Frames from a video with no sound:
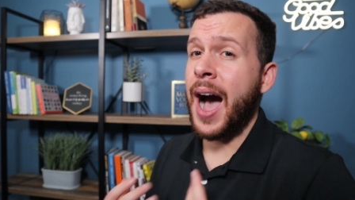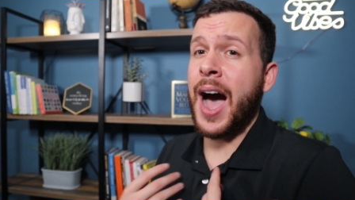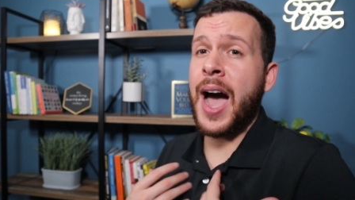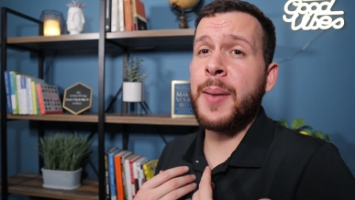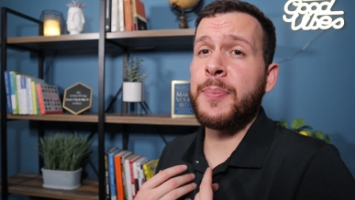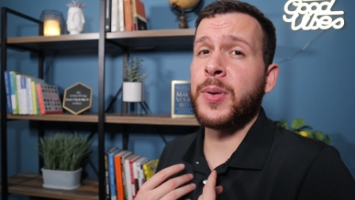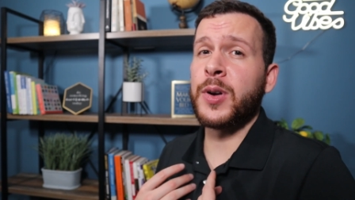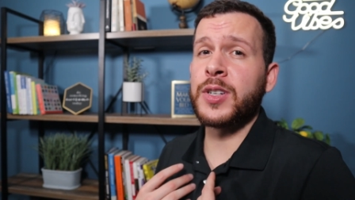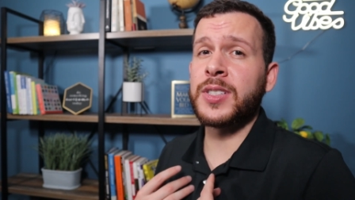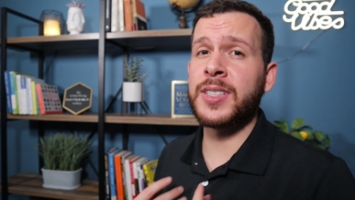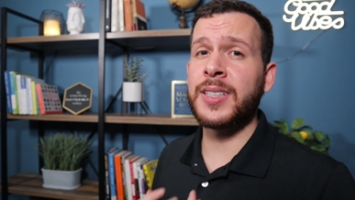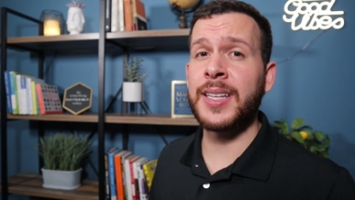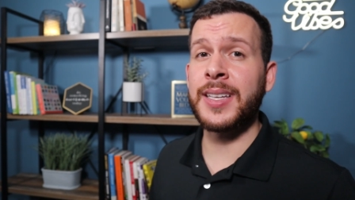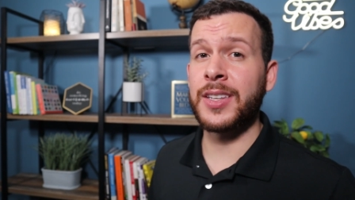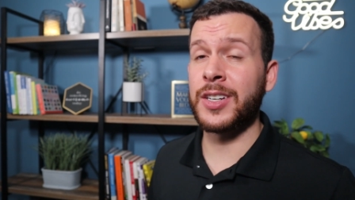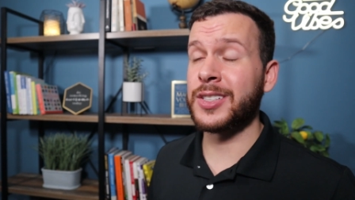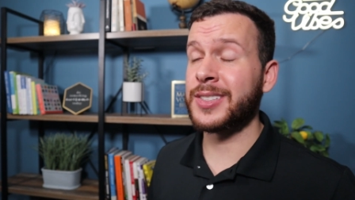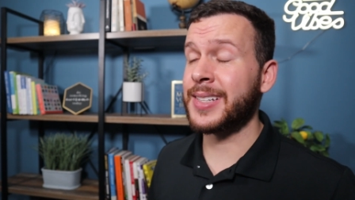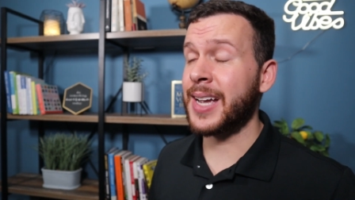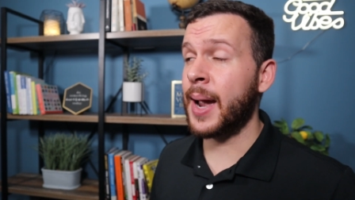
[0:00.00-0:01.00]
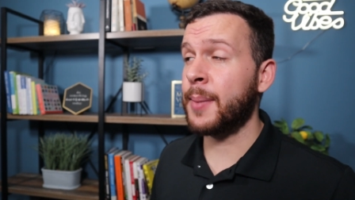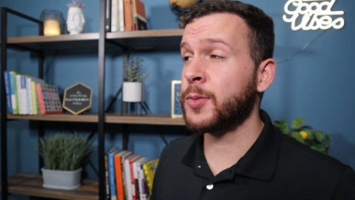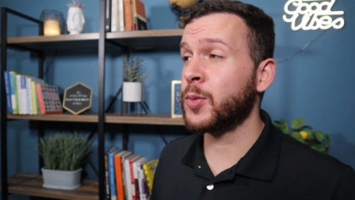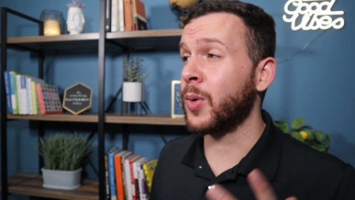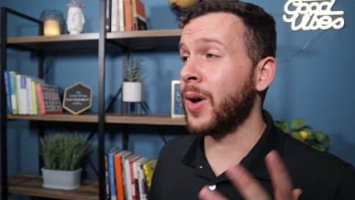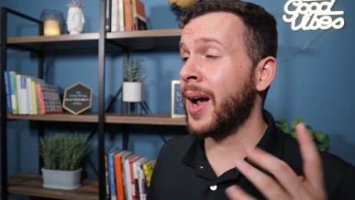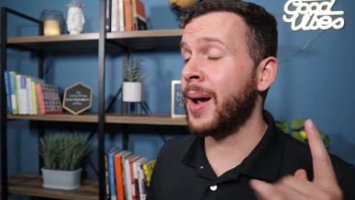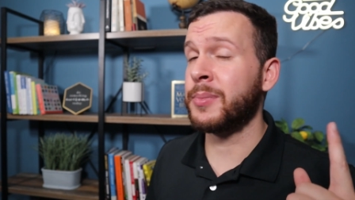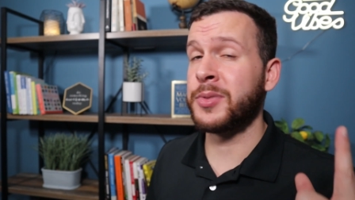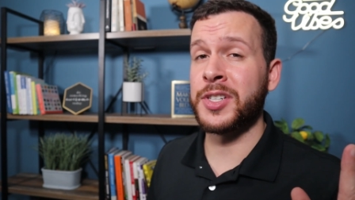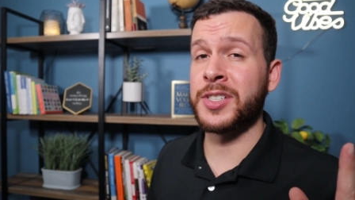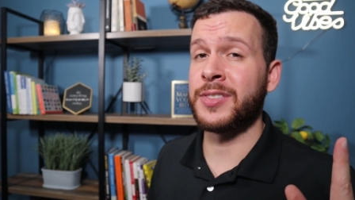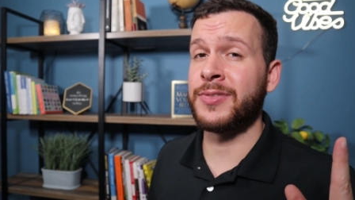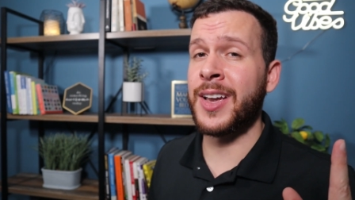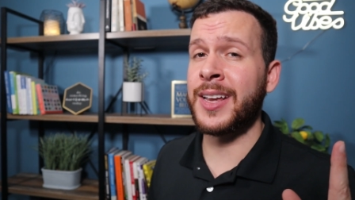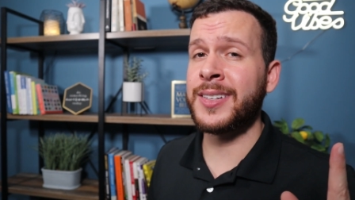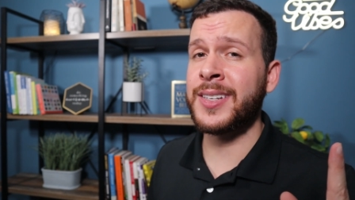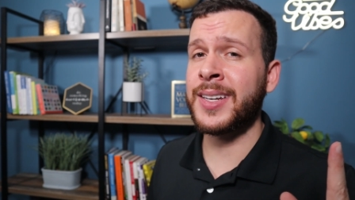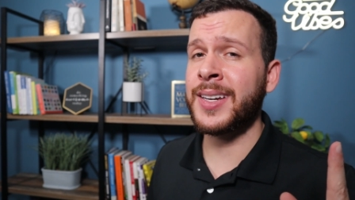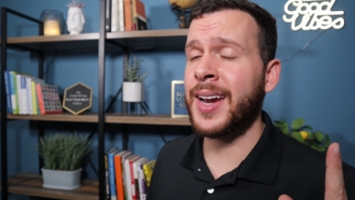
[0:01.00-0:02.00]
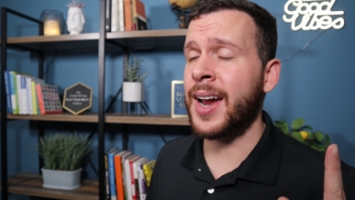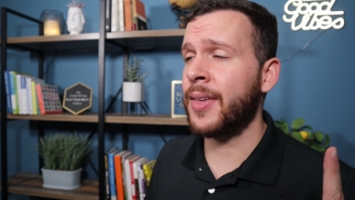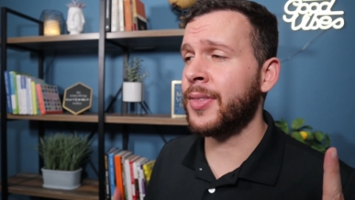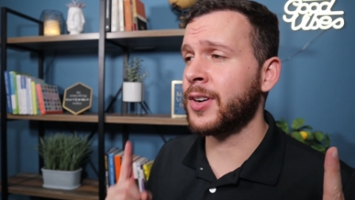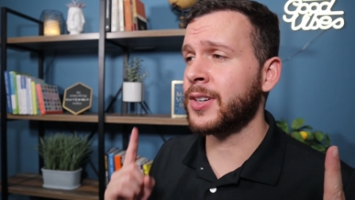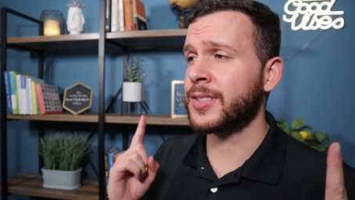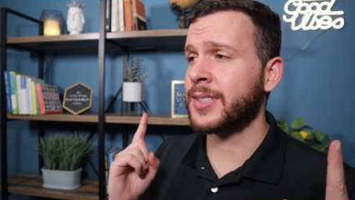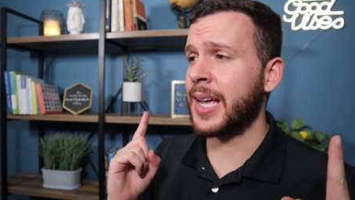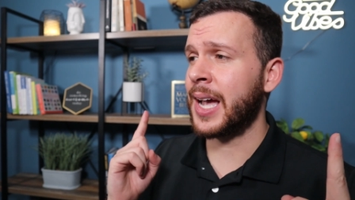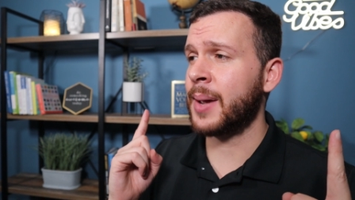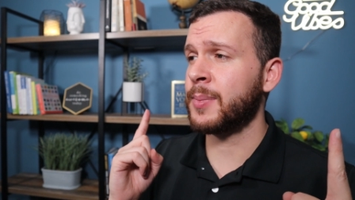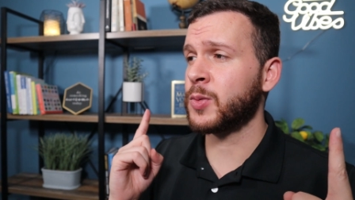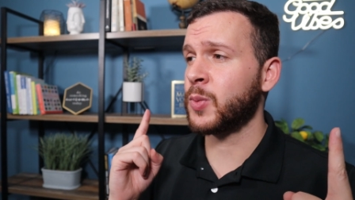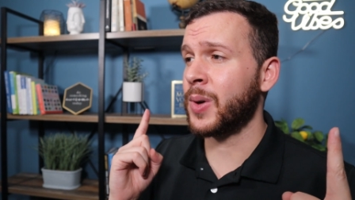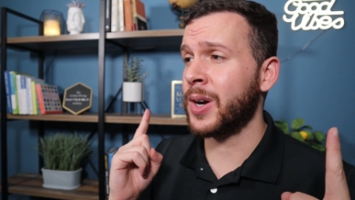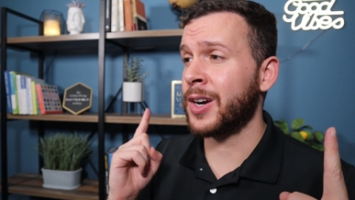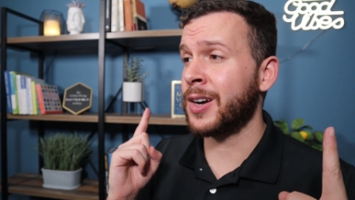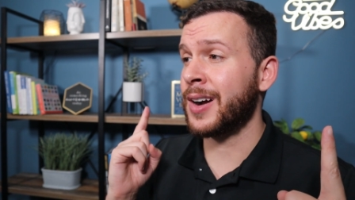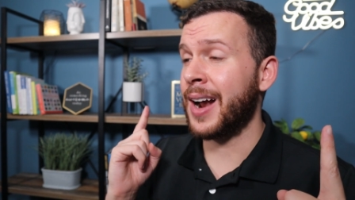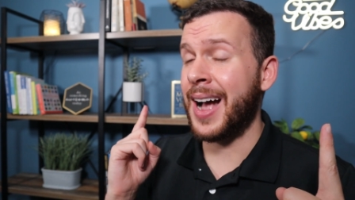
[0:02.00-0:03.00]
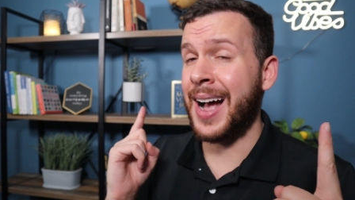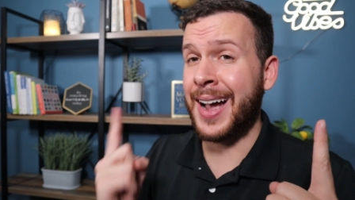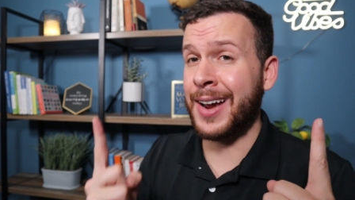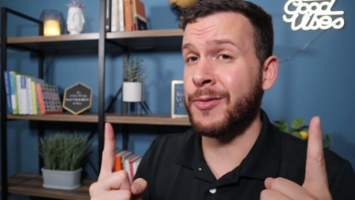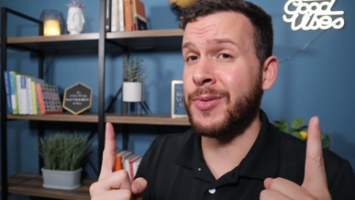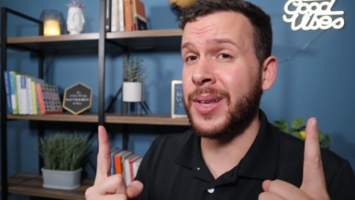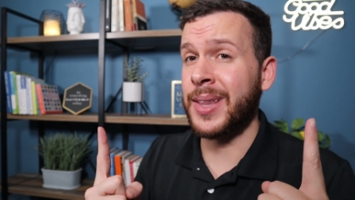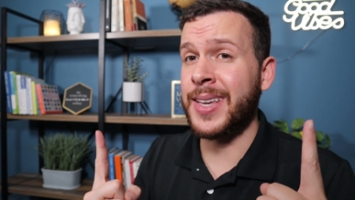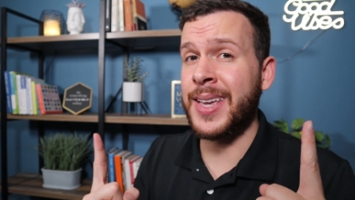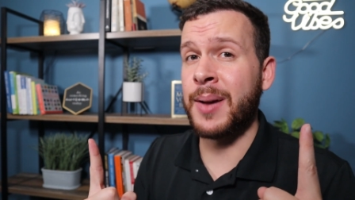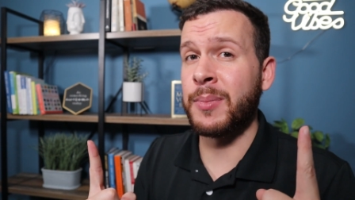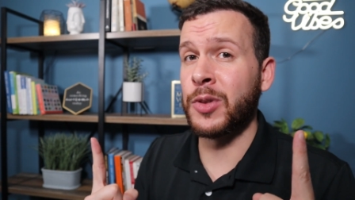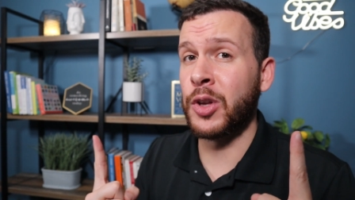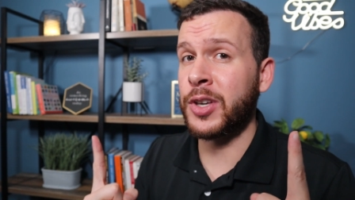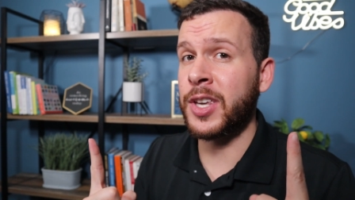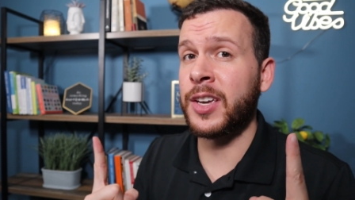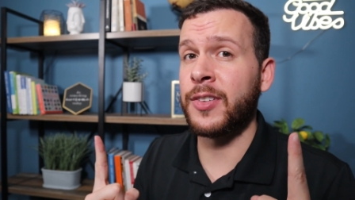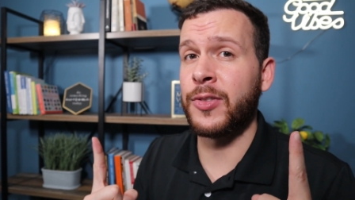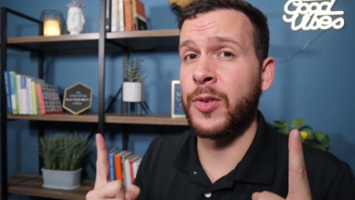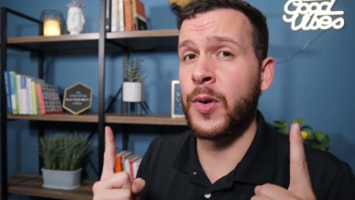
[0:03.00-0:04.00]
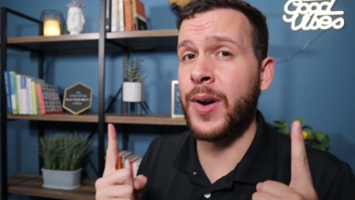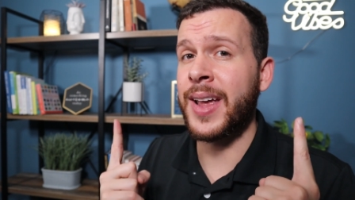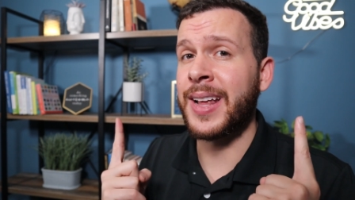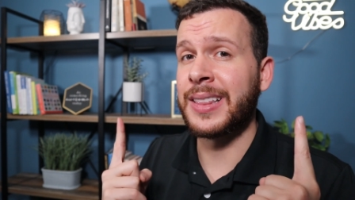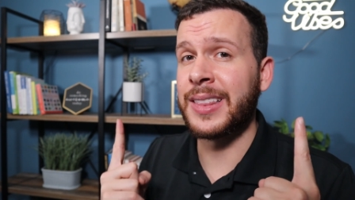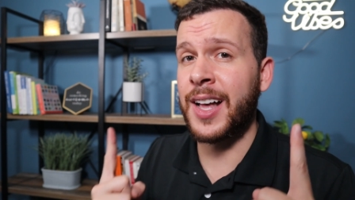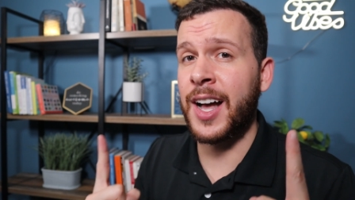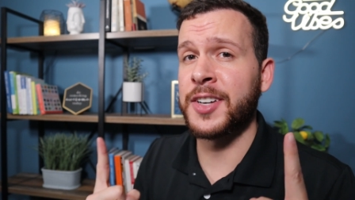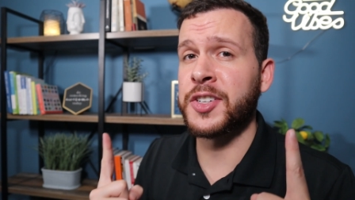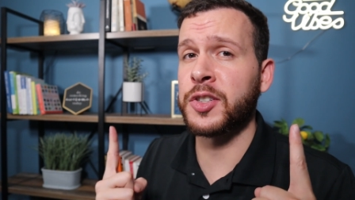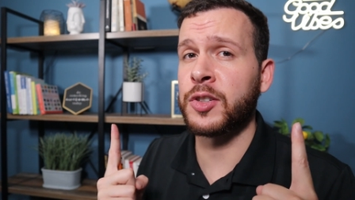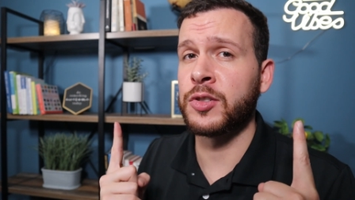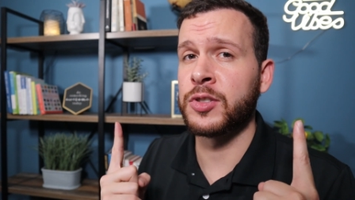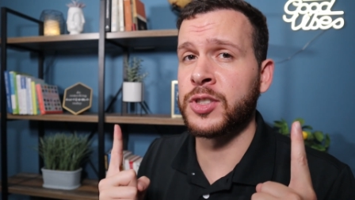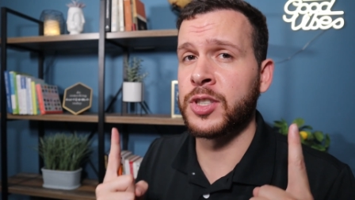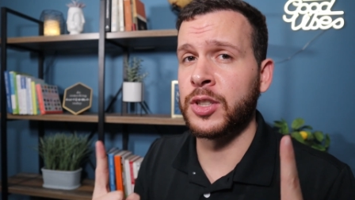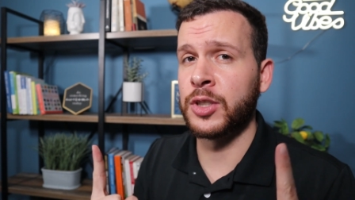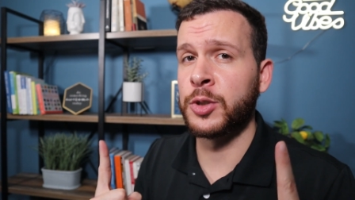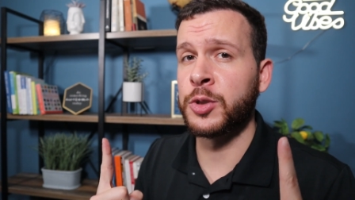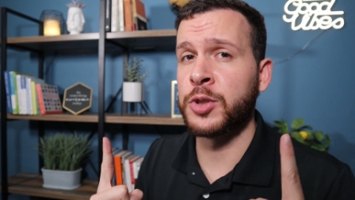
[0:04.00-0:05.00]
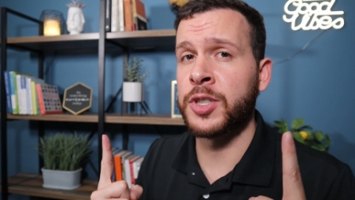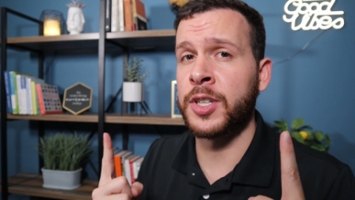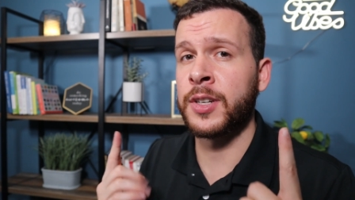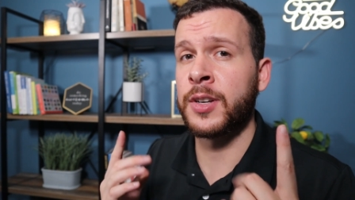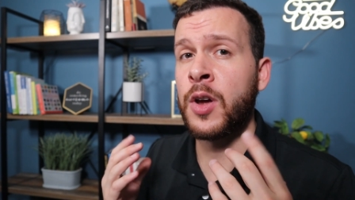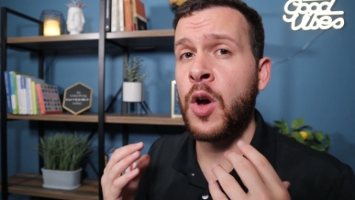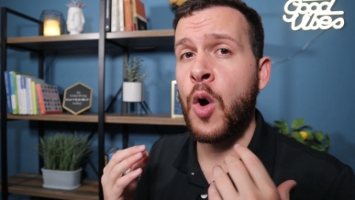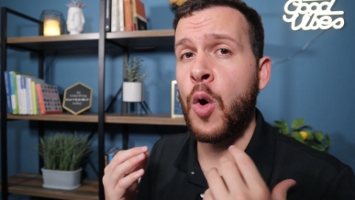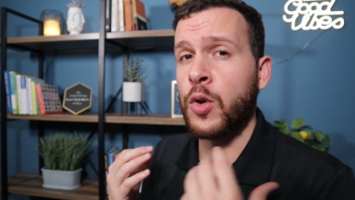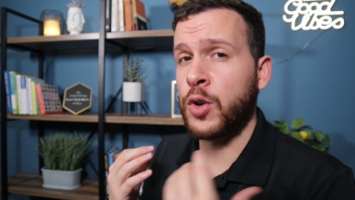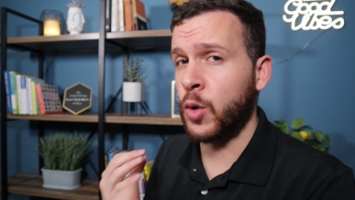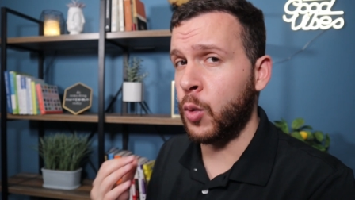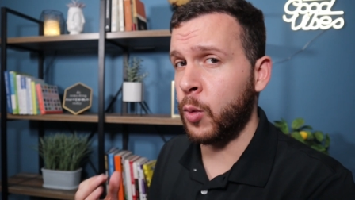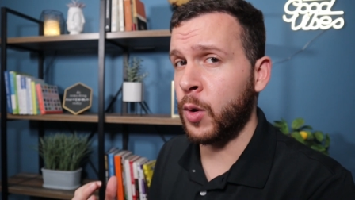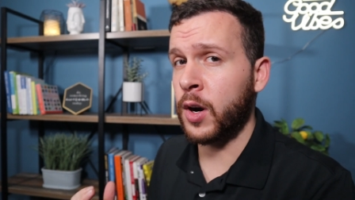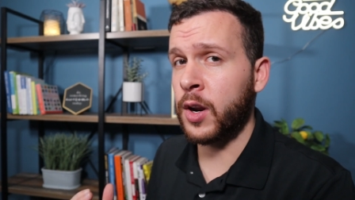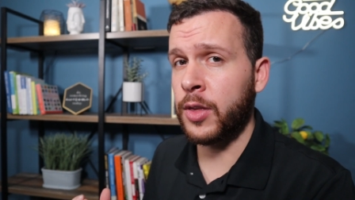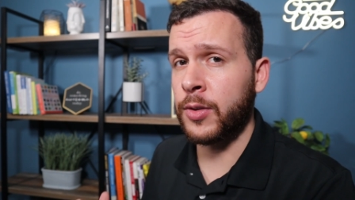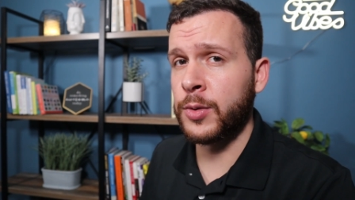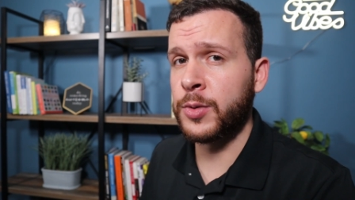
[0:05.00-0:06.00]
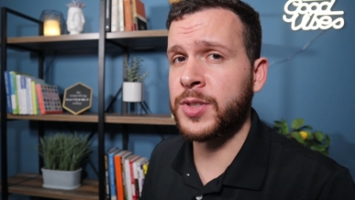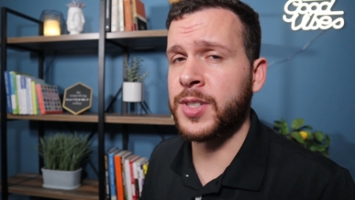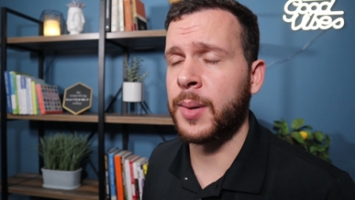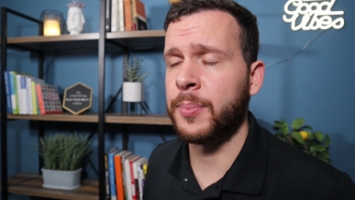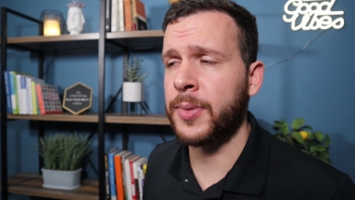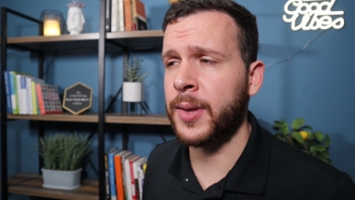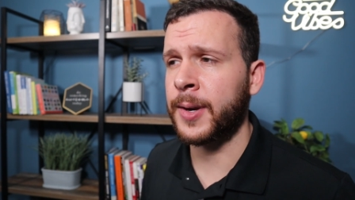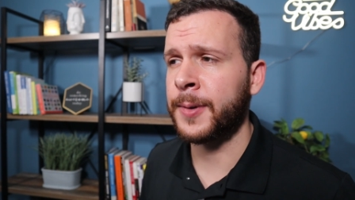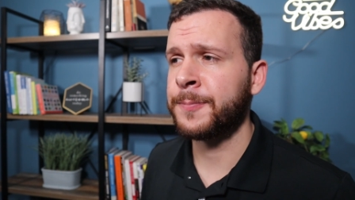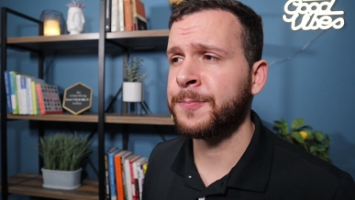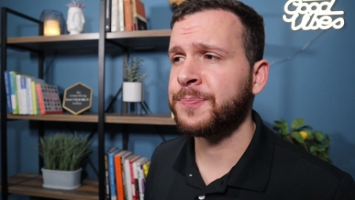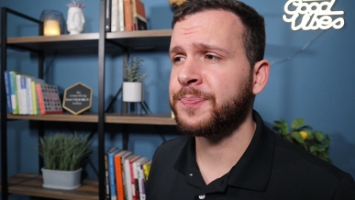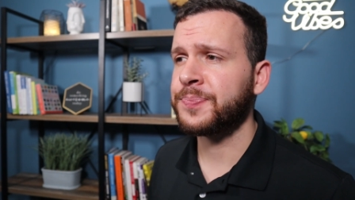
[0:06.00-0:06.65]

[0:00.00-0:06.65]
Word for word: I personally, there's times where I'm just venting, and there's times where I really am looking for a logical solution to work through something.